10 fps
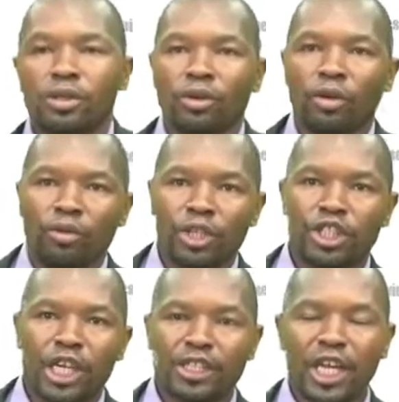We
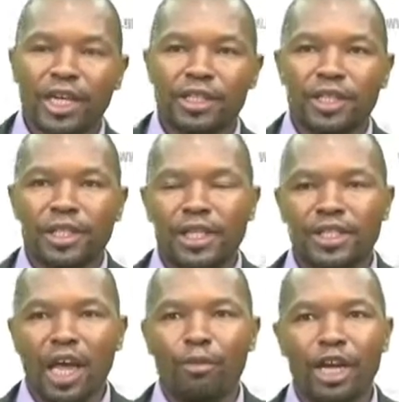shall take this
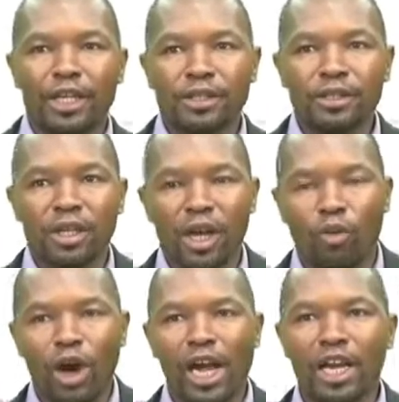assignment, and
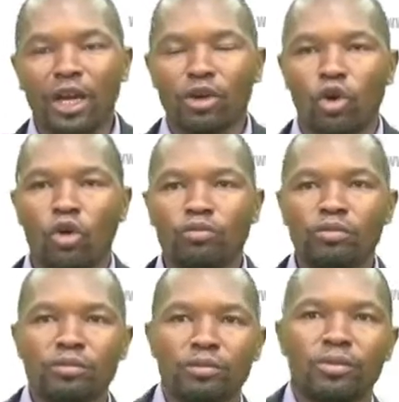while at
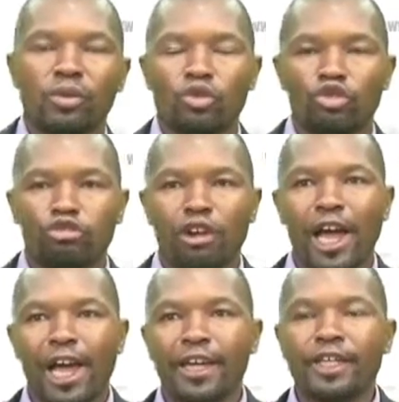home, we'll
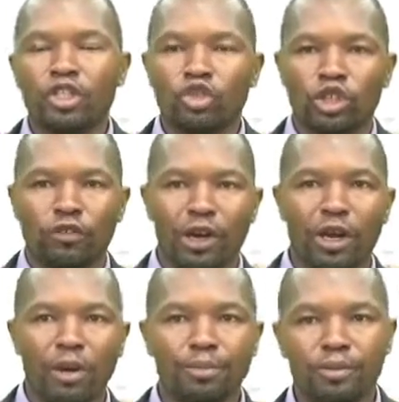try to
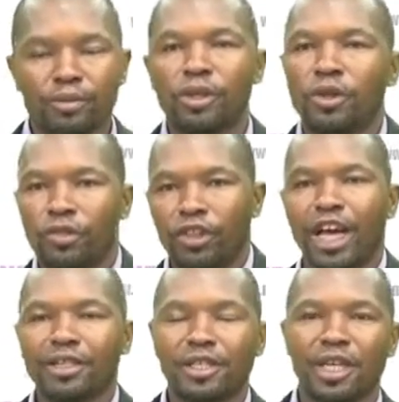develop the
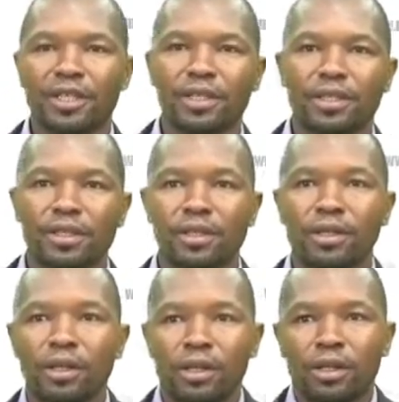answers.
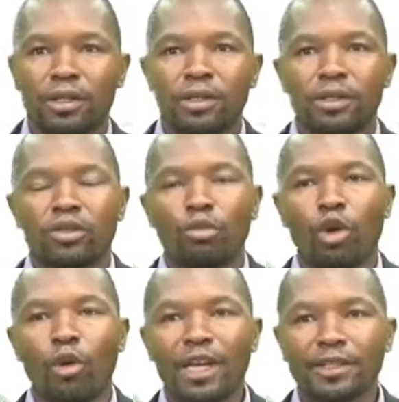Number
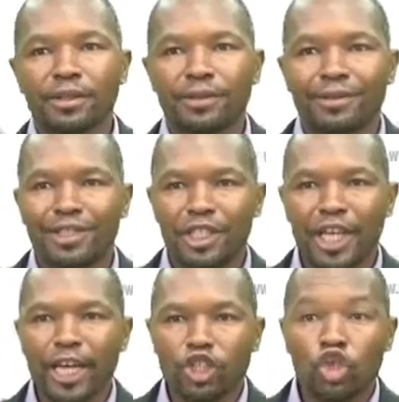one,
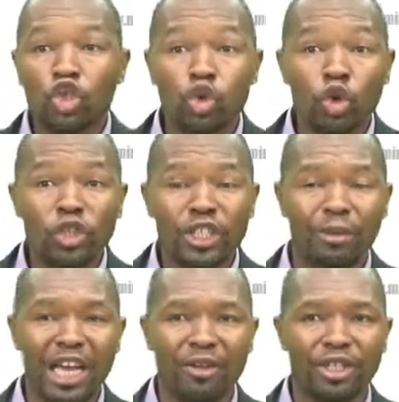state two
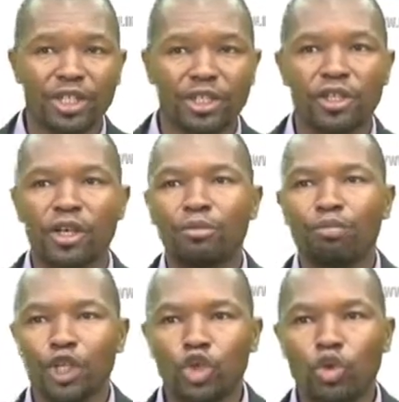similarities
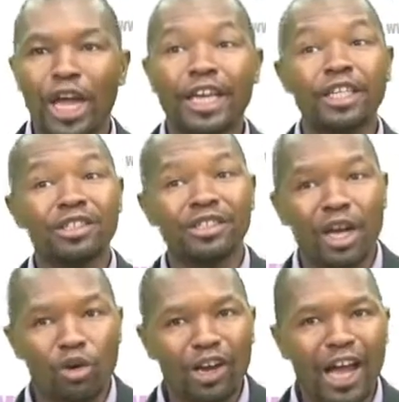between
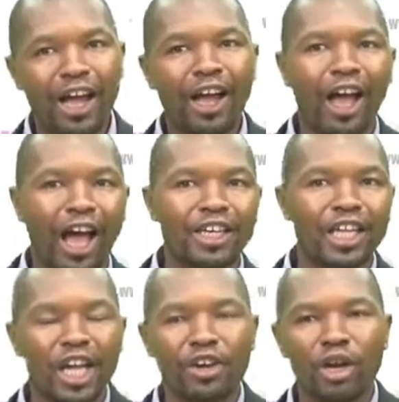regular
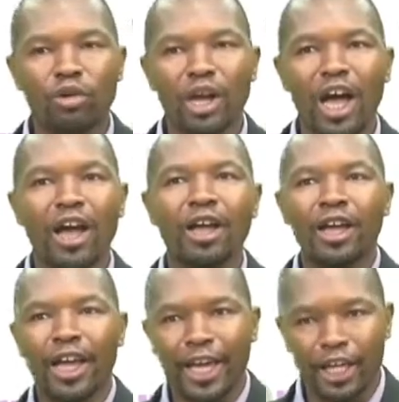and
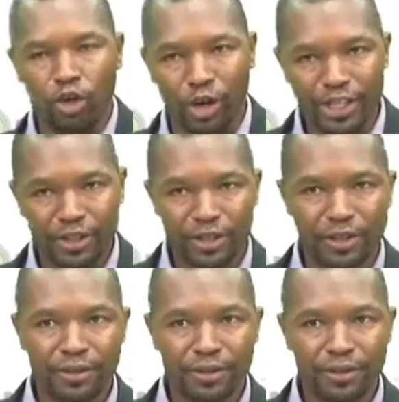irregular echinoids.